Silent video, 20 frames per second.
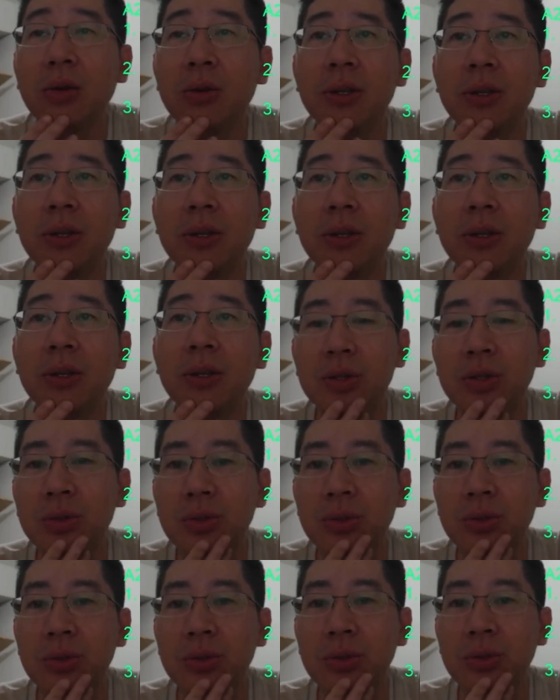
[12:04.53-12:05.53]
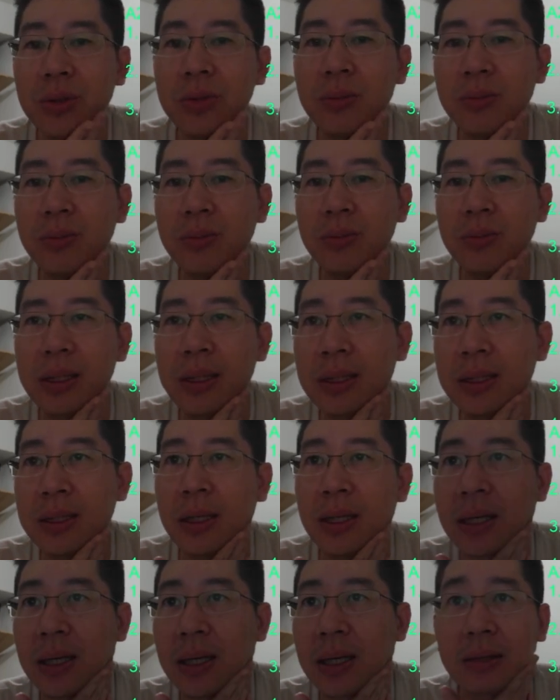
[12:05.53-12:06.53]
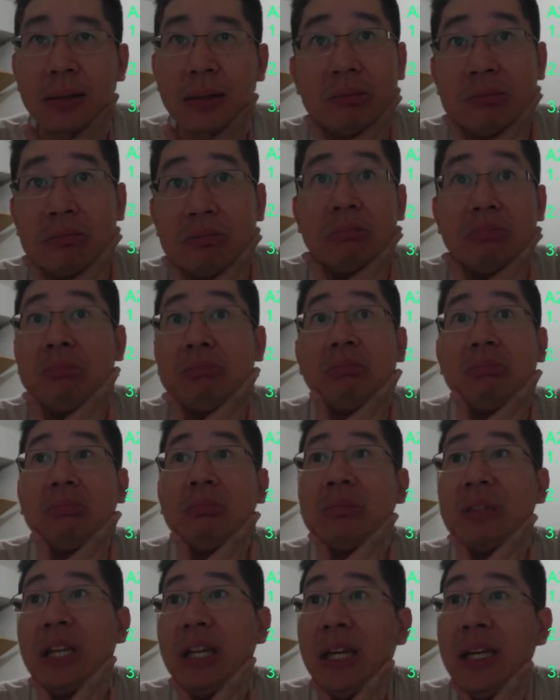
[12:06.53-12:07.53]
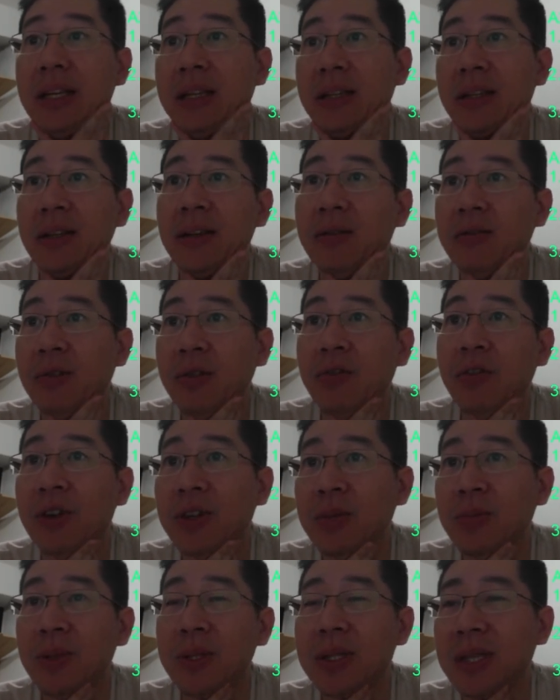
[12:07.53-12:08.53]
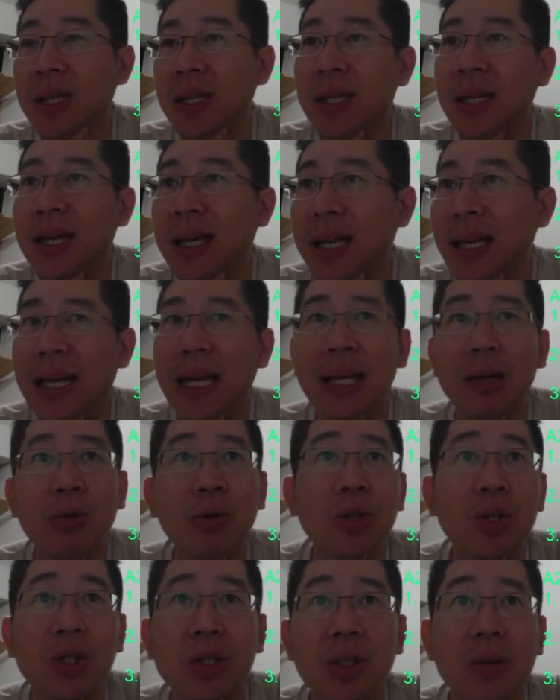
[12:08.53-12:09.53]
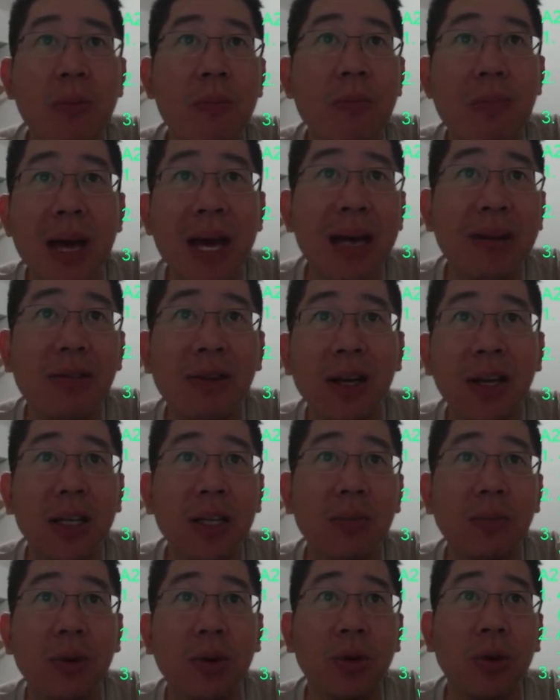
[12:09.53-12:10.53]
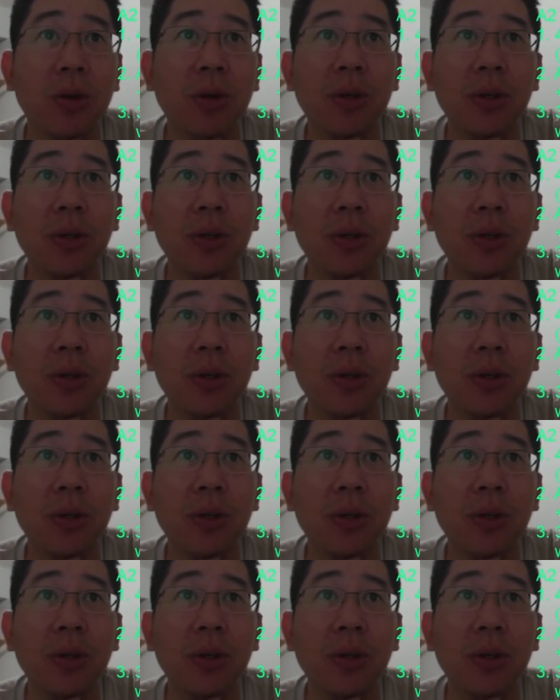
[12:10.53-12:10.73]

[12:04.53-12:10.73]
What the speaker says: than A2's, but hey, with 40% it doesn't matter anymore.